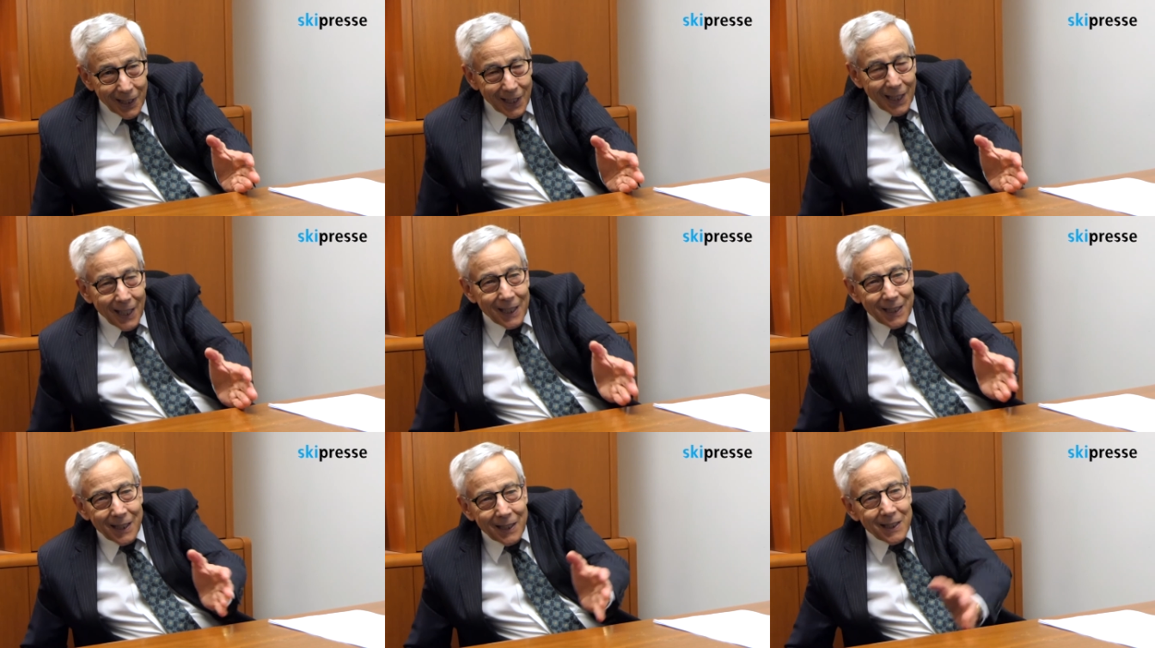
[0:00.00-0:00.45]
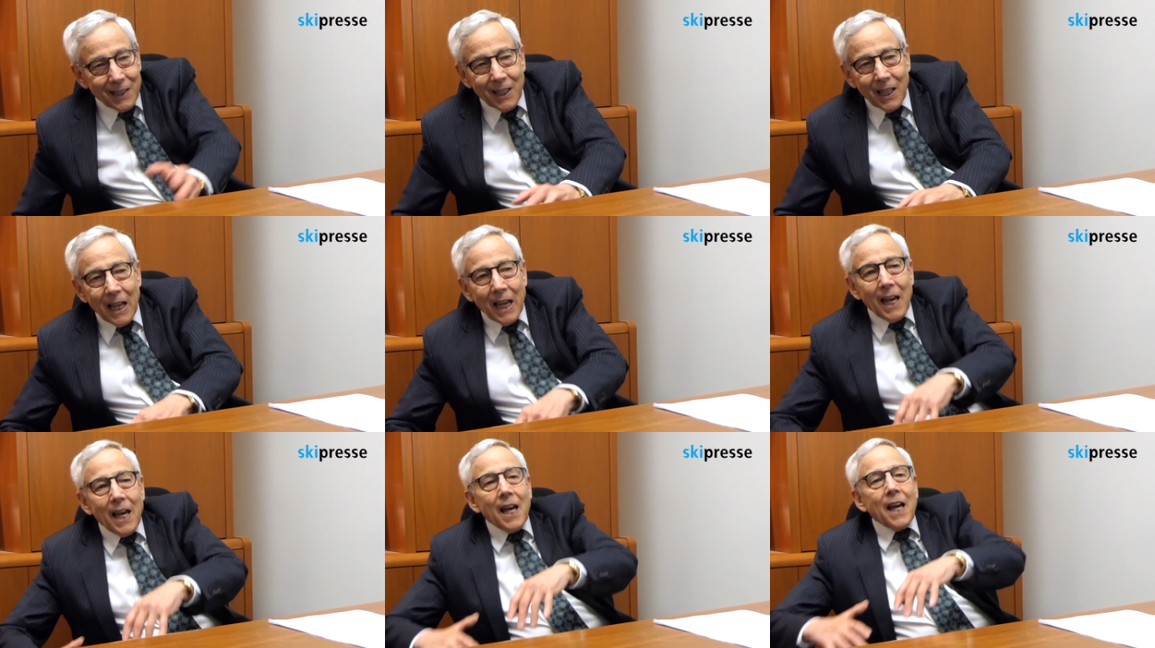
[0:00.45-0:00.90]
and the,
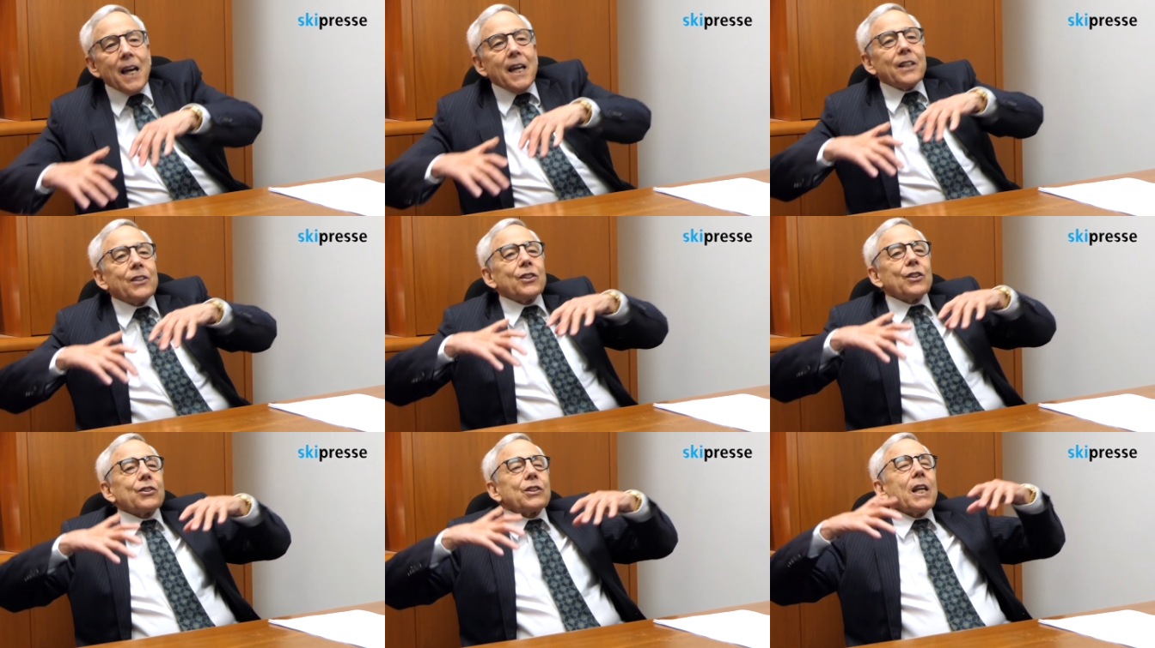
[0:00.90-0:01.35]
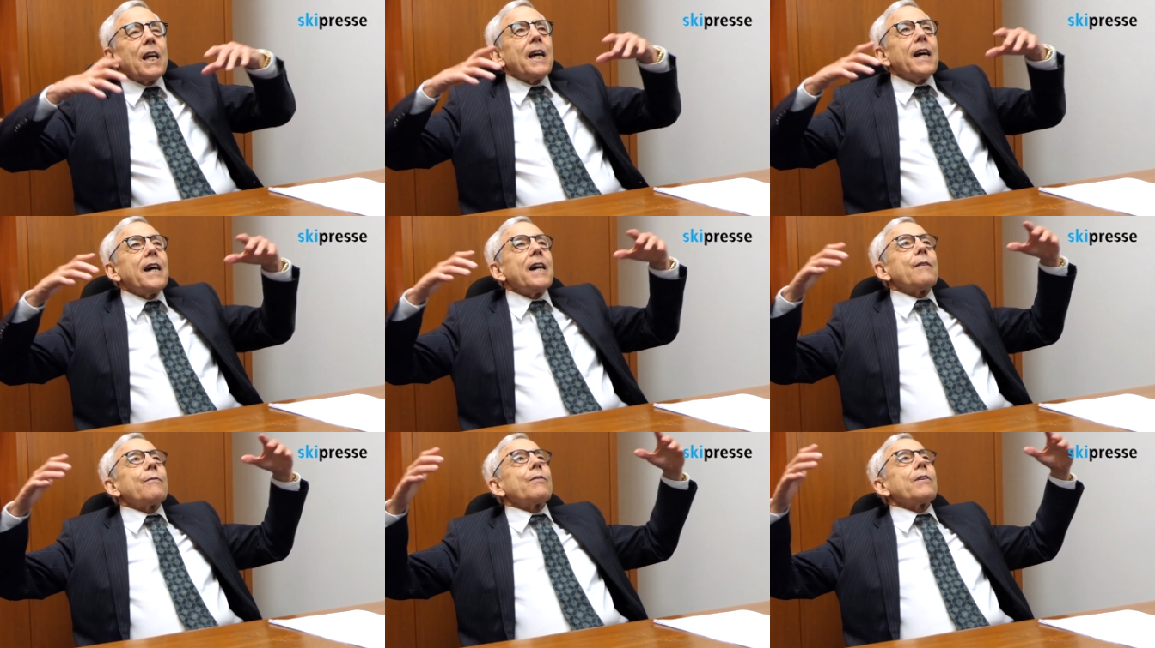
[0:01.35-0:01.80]
it just
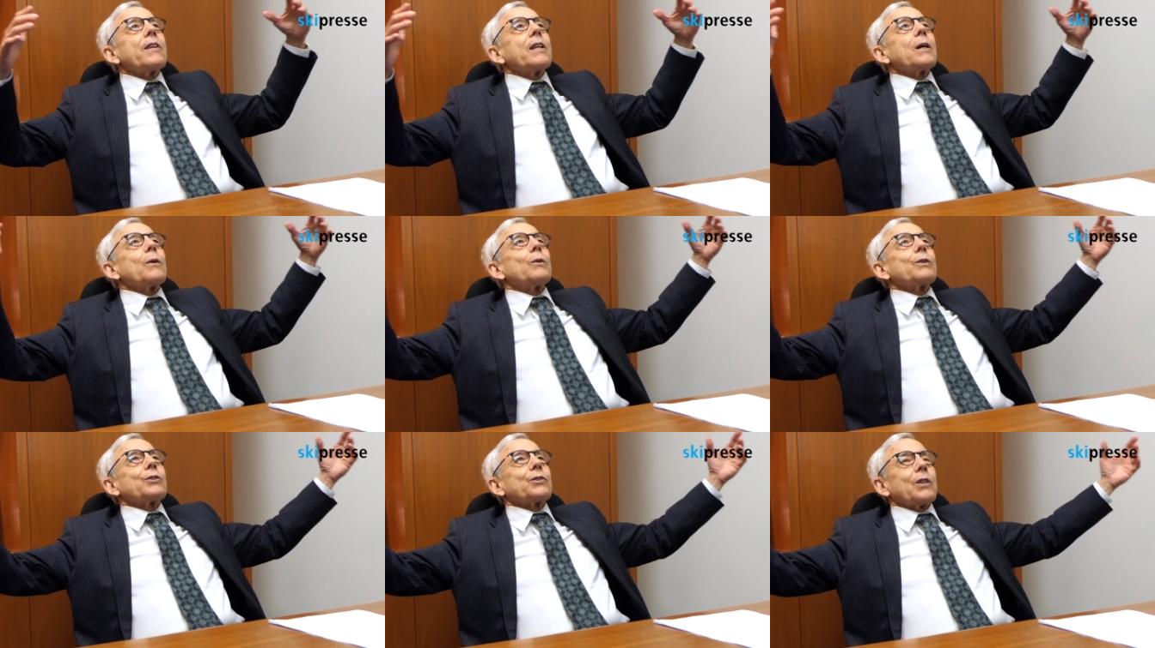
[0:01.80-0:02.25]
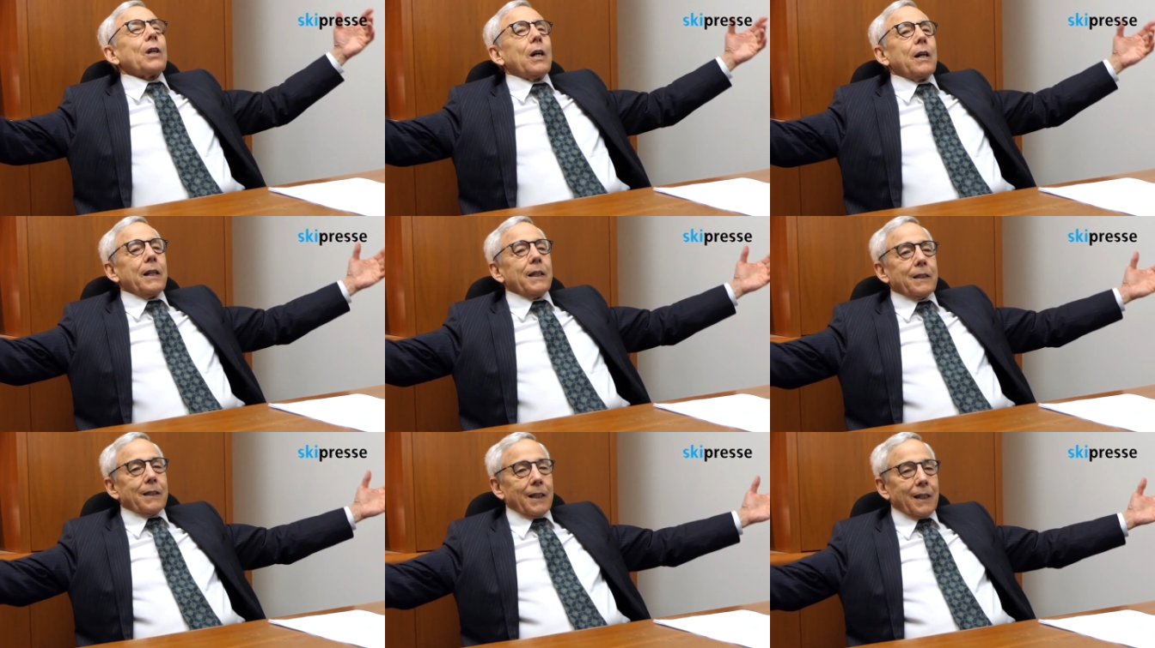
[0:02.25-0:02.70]
everything was
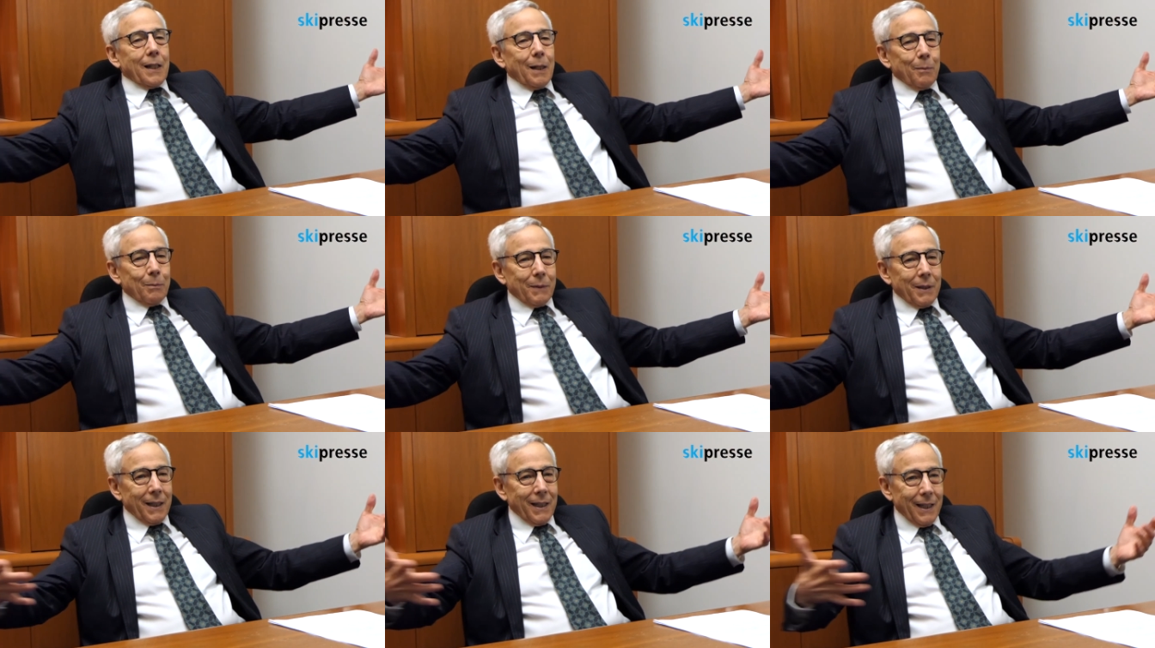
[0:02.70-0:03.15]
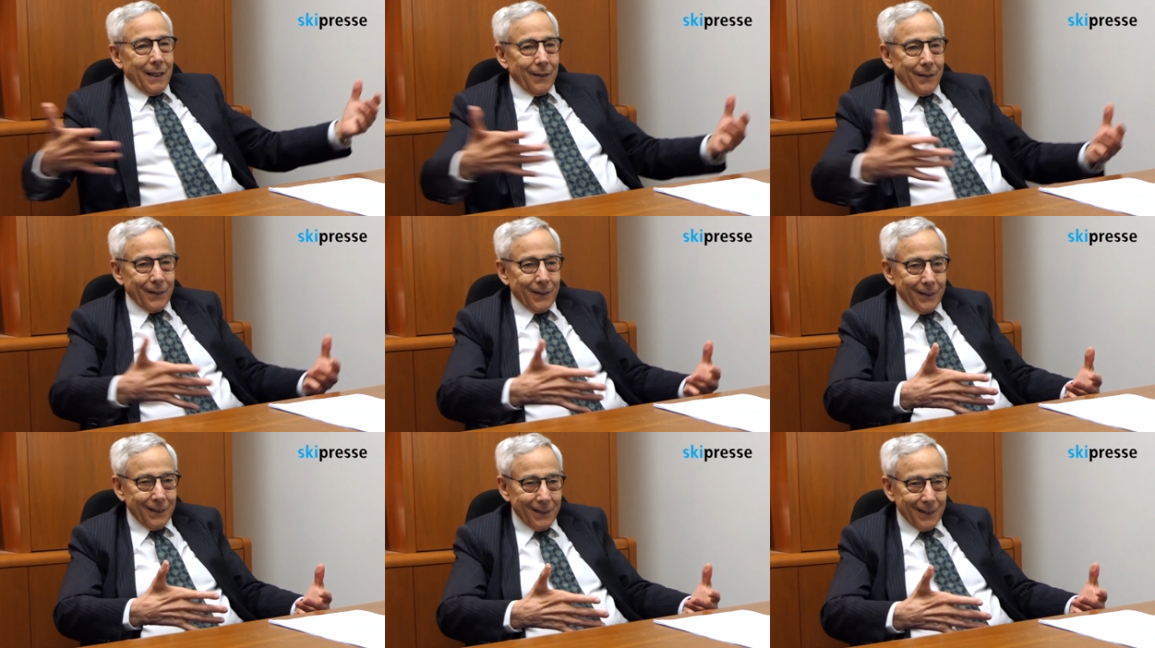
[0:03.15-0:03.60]
starting to come
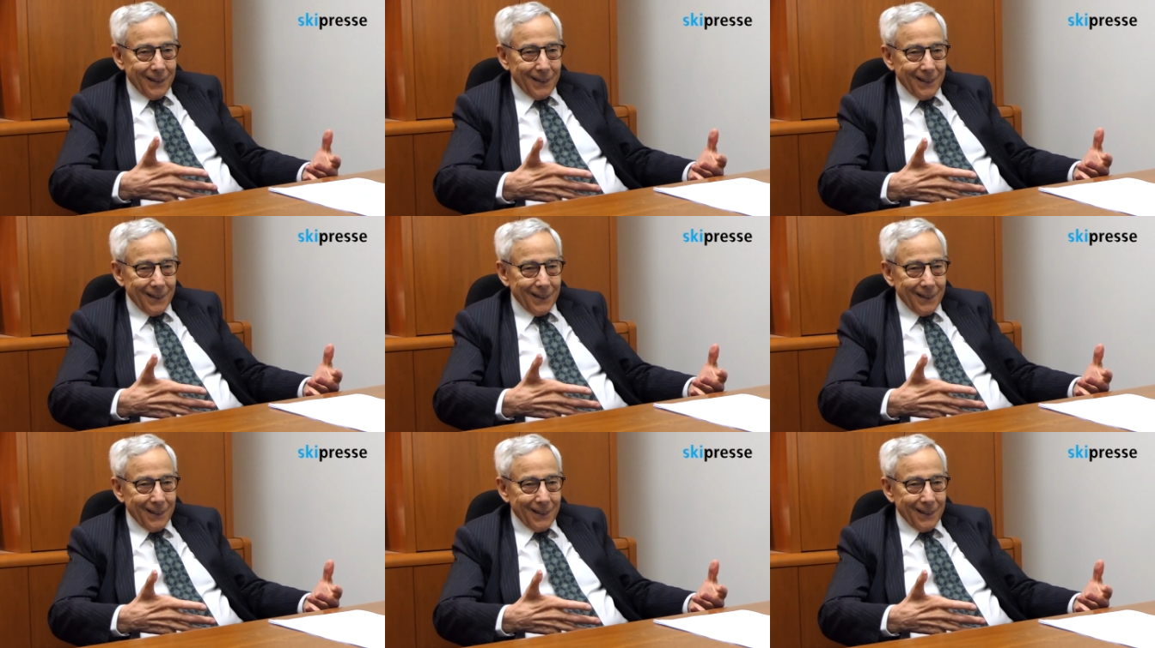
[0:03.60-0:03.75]
together